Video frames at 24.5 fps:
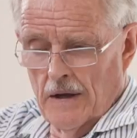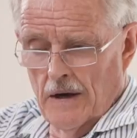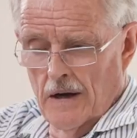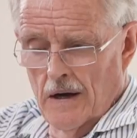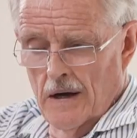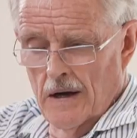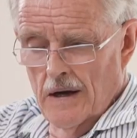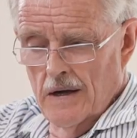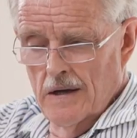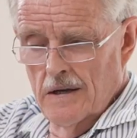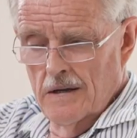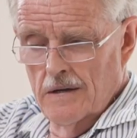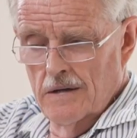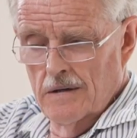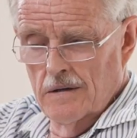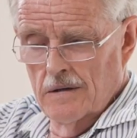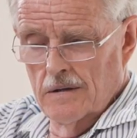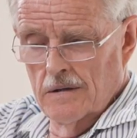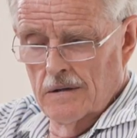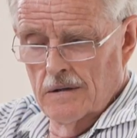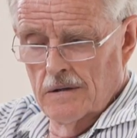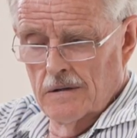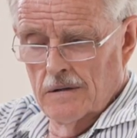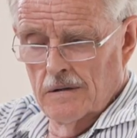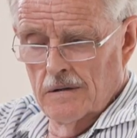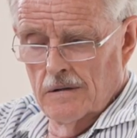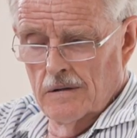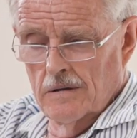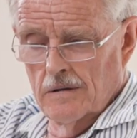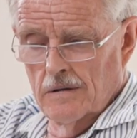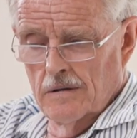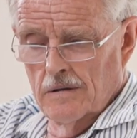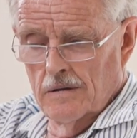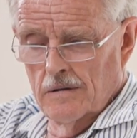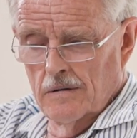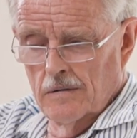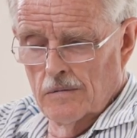I
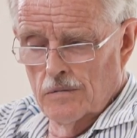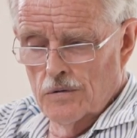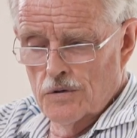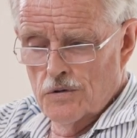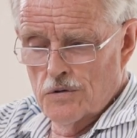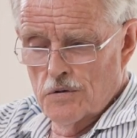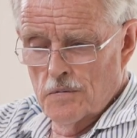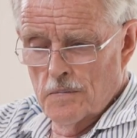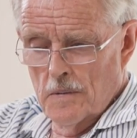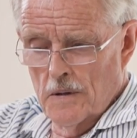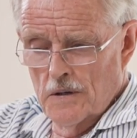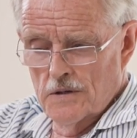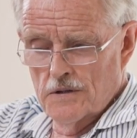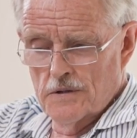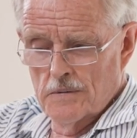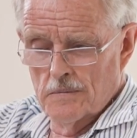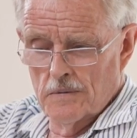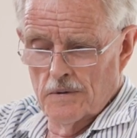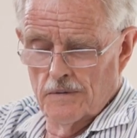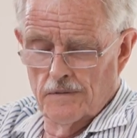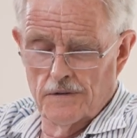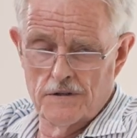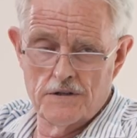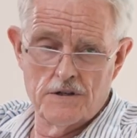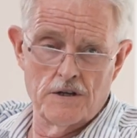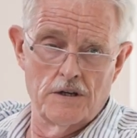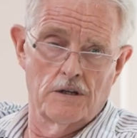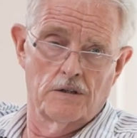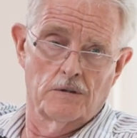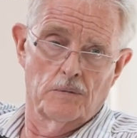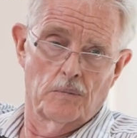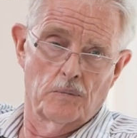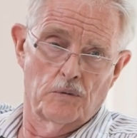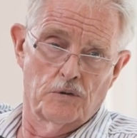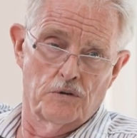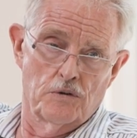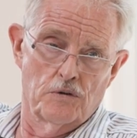was responsible for
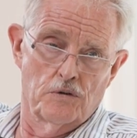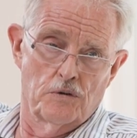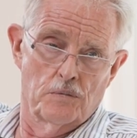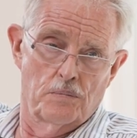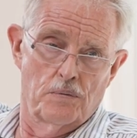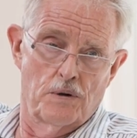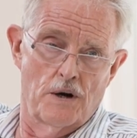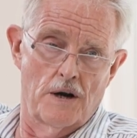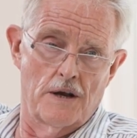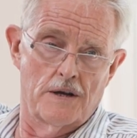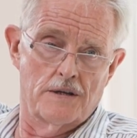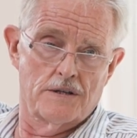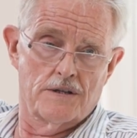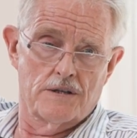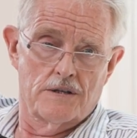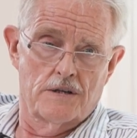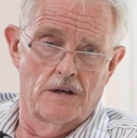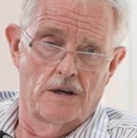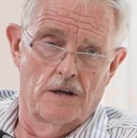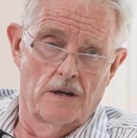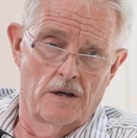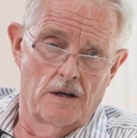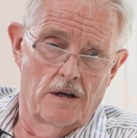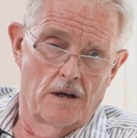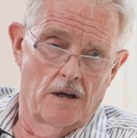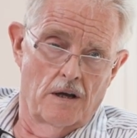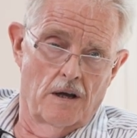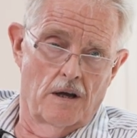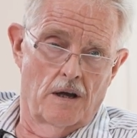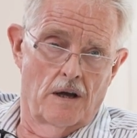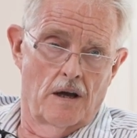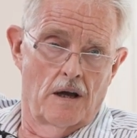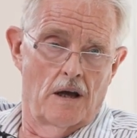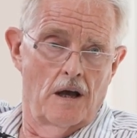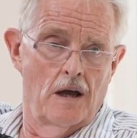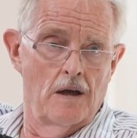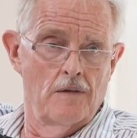seeing them through the press,
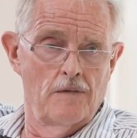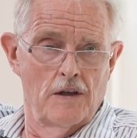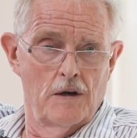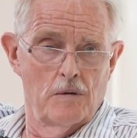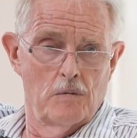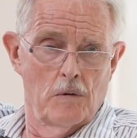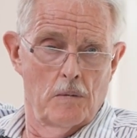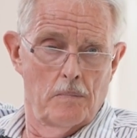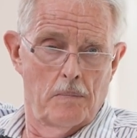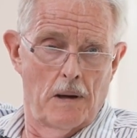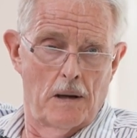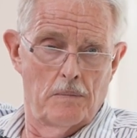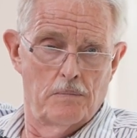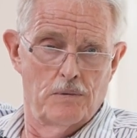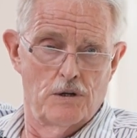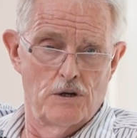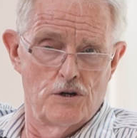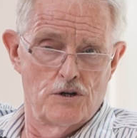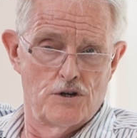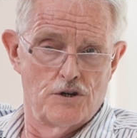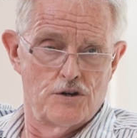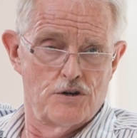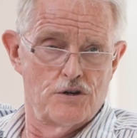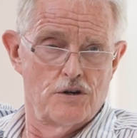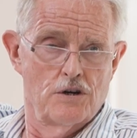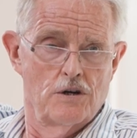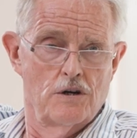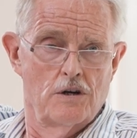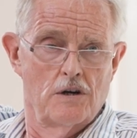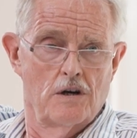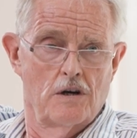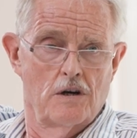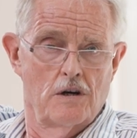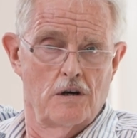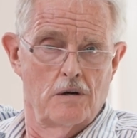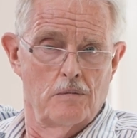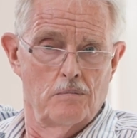and they were published,
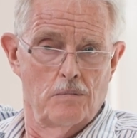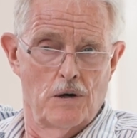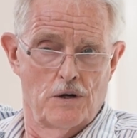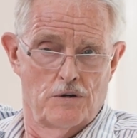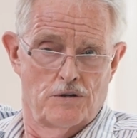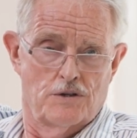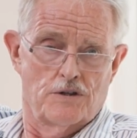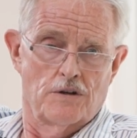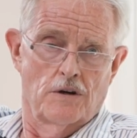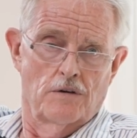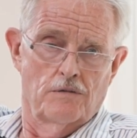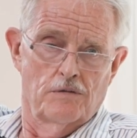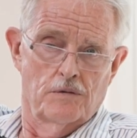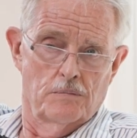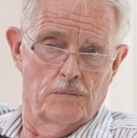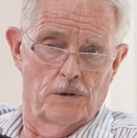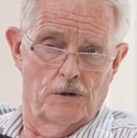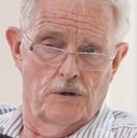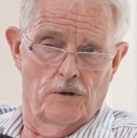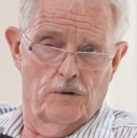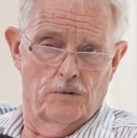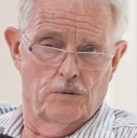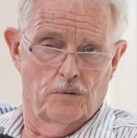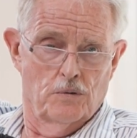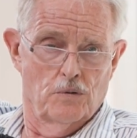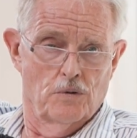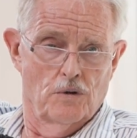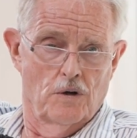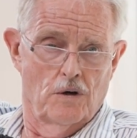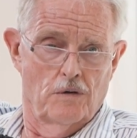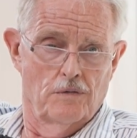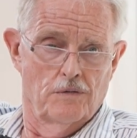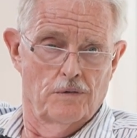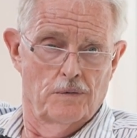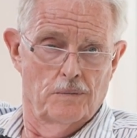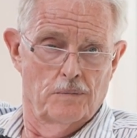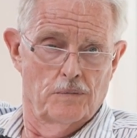most of them, but not
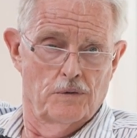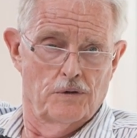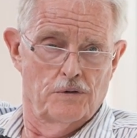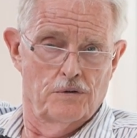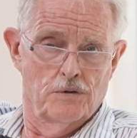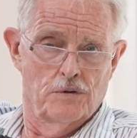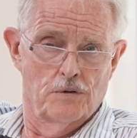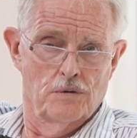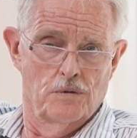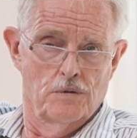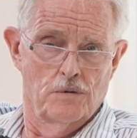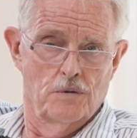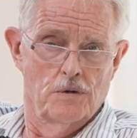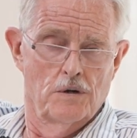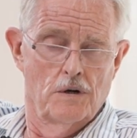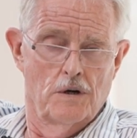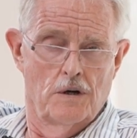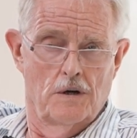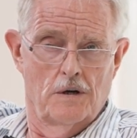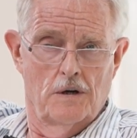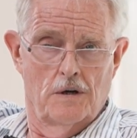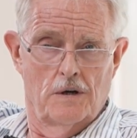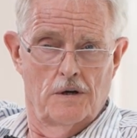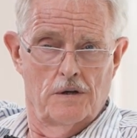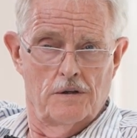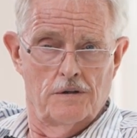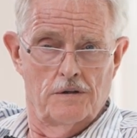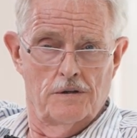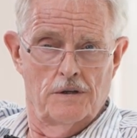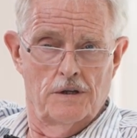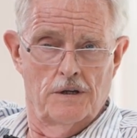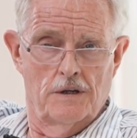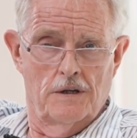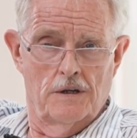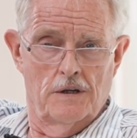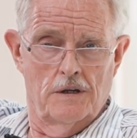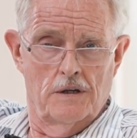all of them, through
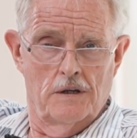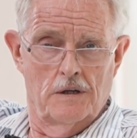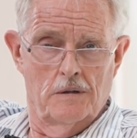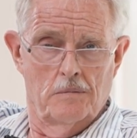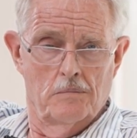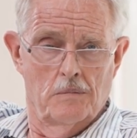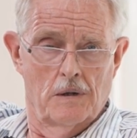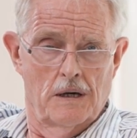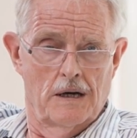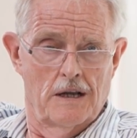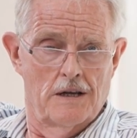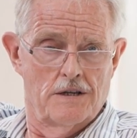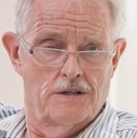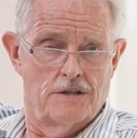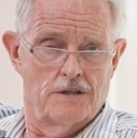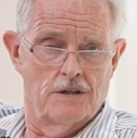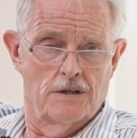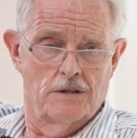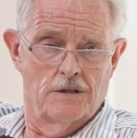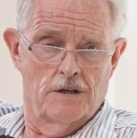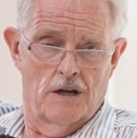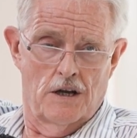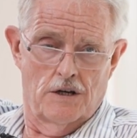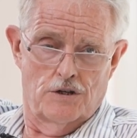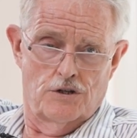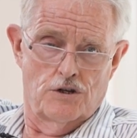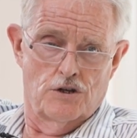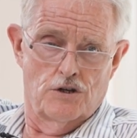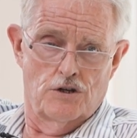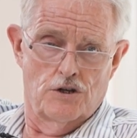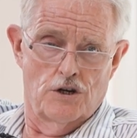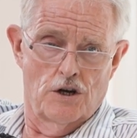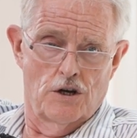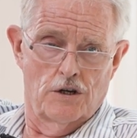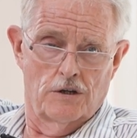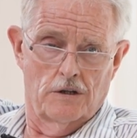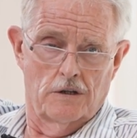the Malaysian Nature
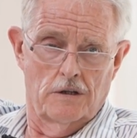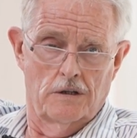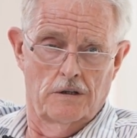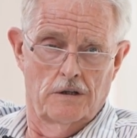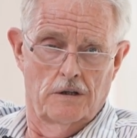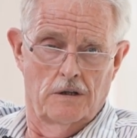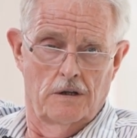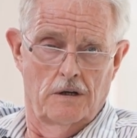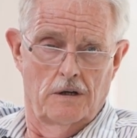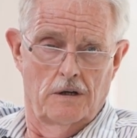Journal